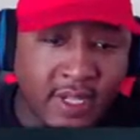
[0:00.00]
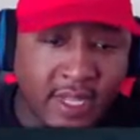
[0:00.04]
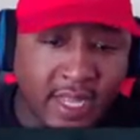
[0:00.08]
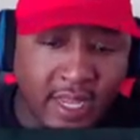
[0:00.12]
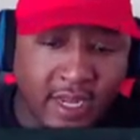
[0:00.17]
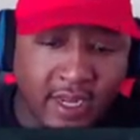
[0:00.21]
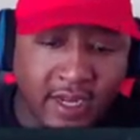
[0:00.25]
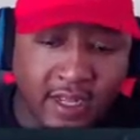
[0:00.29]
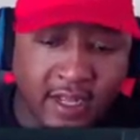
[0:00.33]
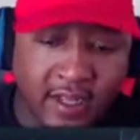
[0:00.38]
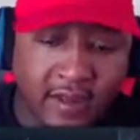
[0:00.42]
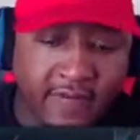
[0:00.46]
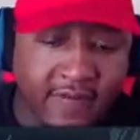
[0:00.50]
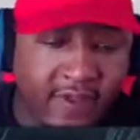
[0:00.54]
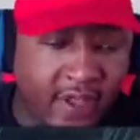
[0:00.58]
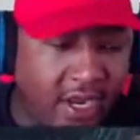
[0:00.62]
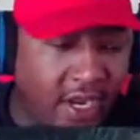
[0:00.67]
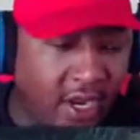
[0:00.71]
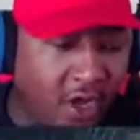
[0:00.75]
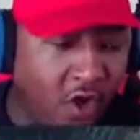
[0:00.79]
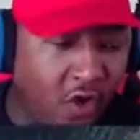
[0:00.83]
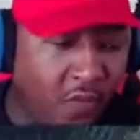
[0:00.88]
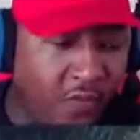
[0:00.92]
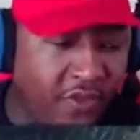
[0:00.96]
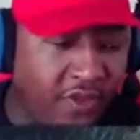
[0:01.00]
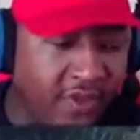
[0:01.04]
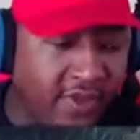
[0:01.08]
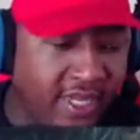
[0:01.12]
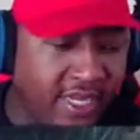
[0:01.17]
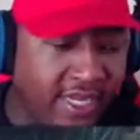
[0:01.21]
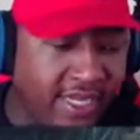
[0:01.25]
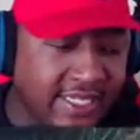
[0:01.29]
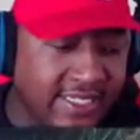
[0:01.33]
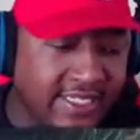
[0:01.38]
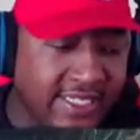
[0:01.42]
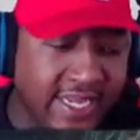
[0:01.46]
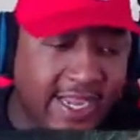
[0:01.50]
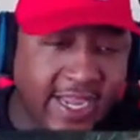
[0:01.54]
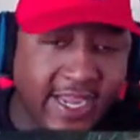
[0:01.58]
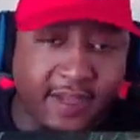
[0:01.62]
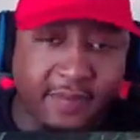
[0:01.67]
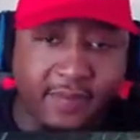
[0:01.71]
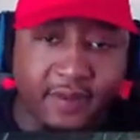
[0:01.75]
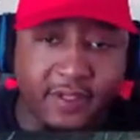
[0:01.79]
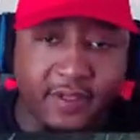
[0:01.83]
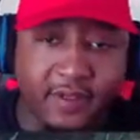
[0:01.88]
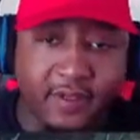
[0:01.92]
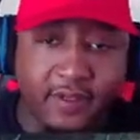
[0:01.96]
I love y'all. I hope you at least like
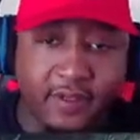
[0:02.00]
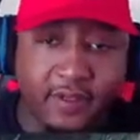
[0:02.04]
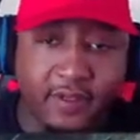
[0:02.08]
me.